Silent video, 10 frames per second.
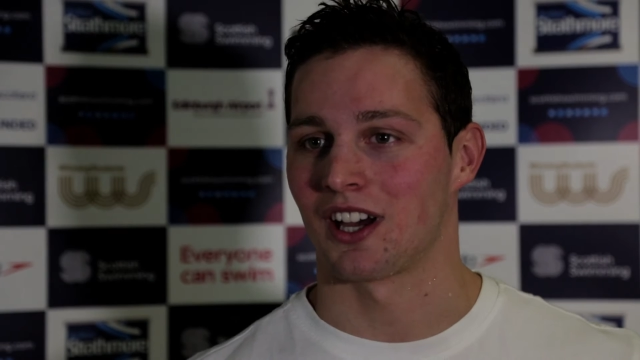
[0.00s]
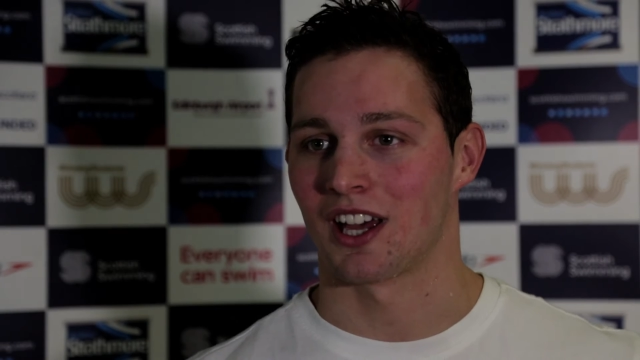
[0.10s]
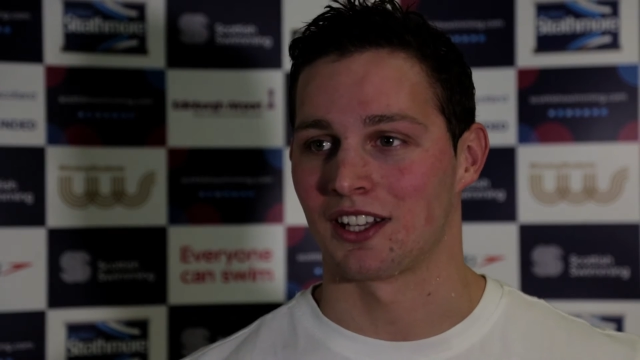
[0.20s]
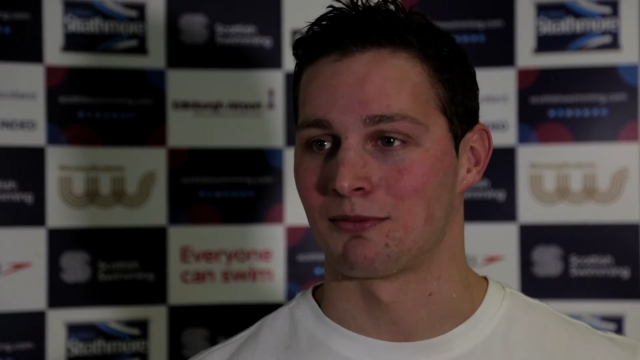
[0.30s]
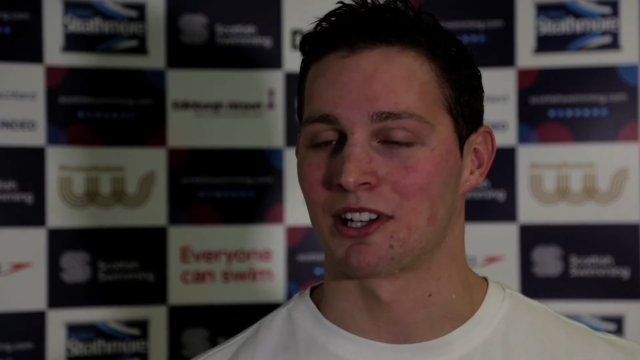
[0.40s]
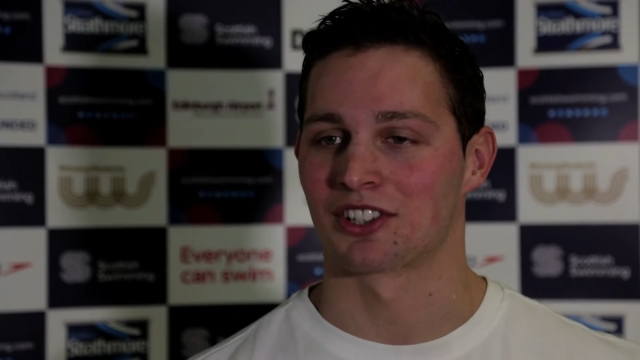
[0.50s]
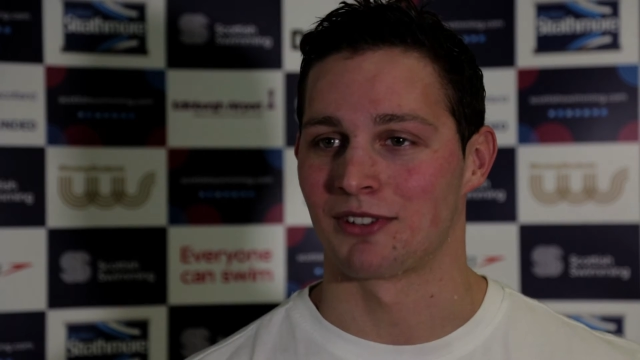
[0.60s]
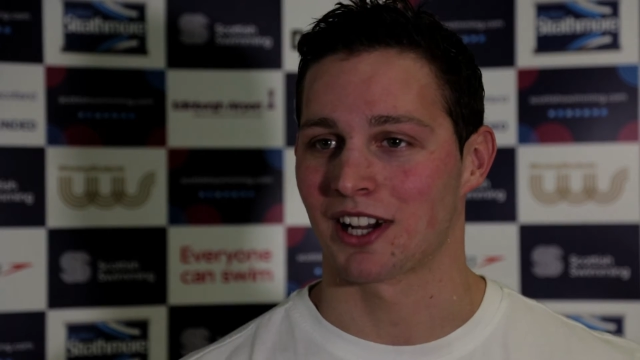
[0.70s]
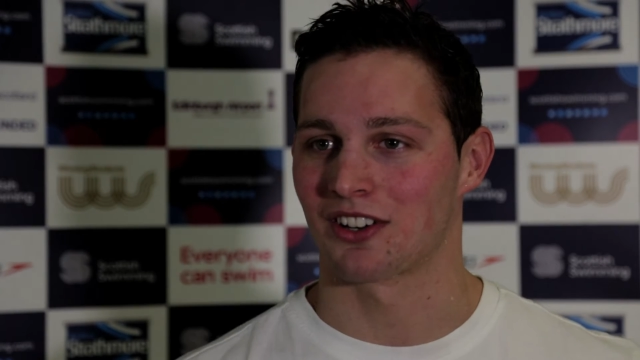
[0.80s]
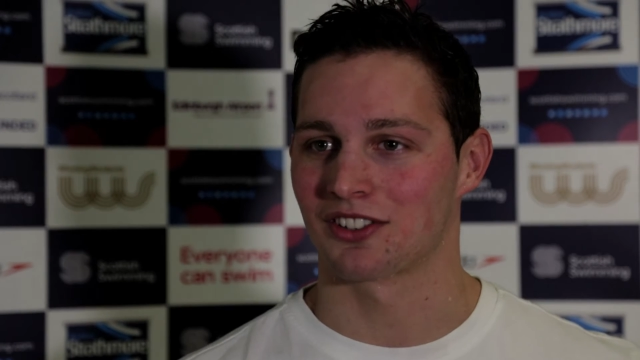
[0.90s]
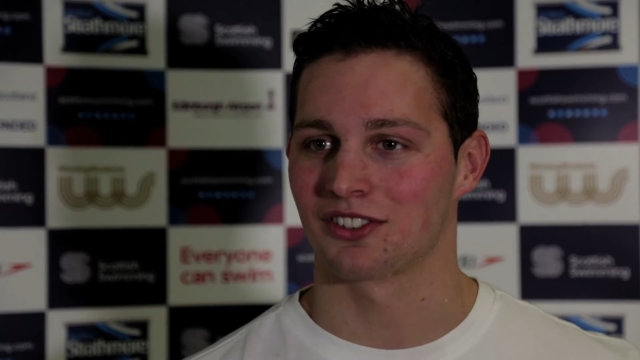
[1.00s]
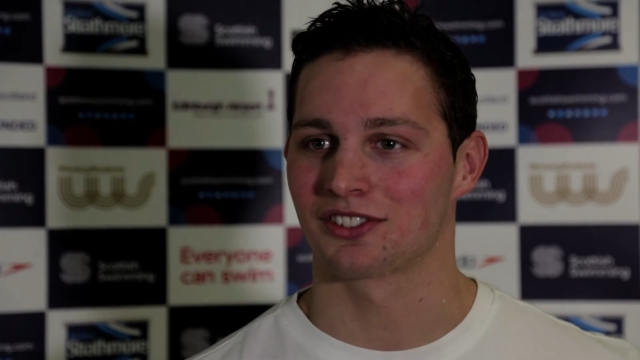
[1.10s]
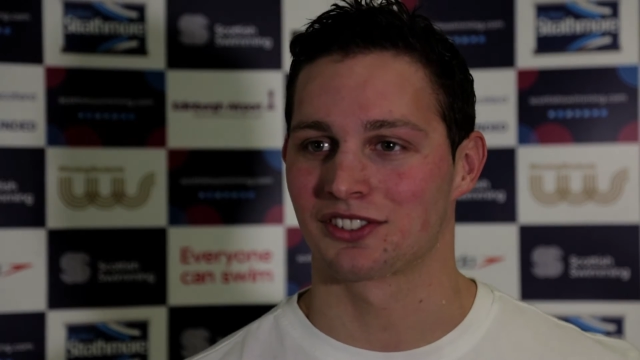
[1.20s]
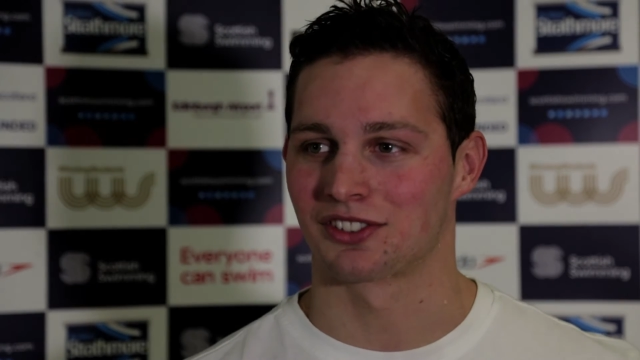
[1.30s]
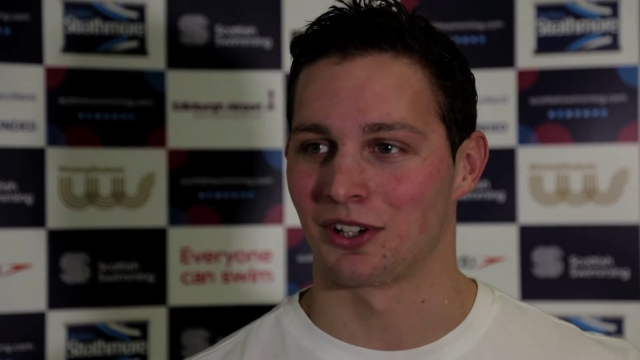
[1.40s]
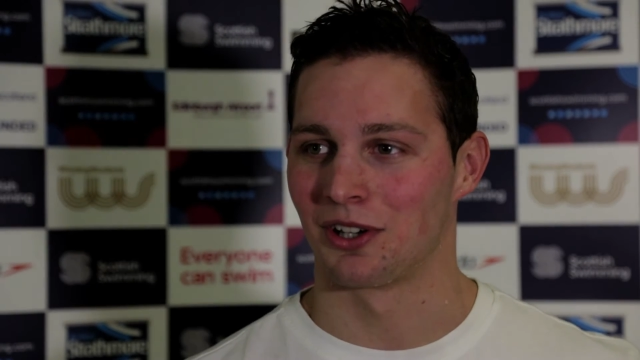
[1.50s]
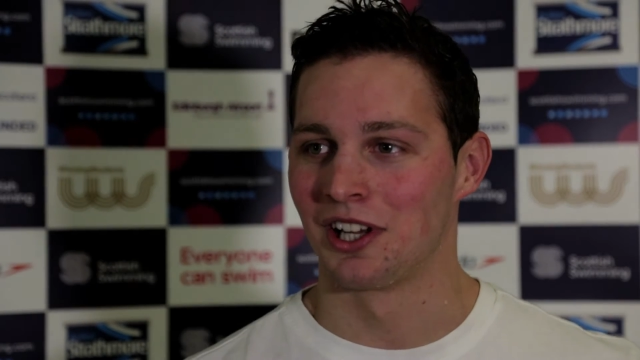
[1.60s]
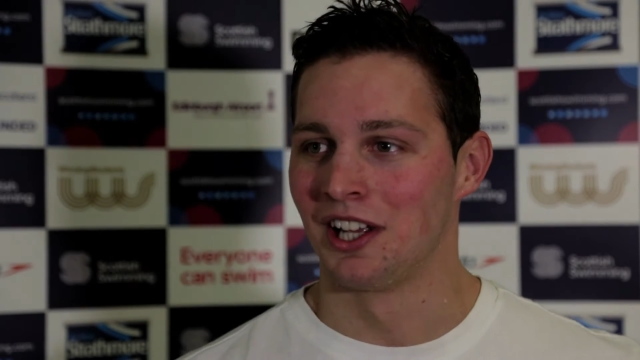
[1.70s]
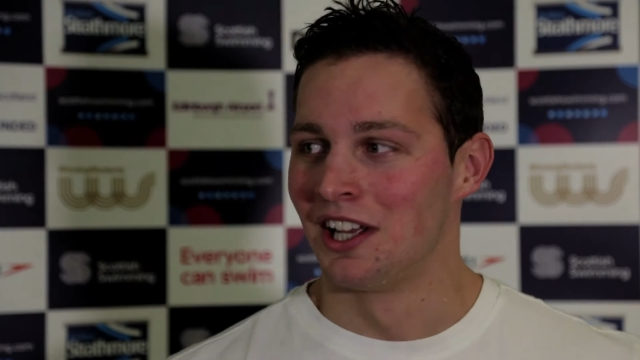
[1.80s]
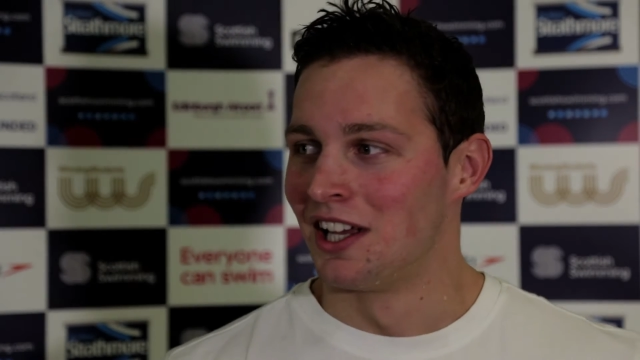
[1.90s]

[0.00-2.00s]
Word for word: I had a Belgian record also, so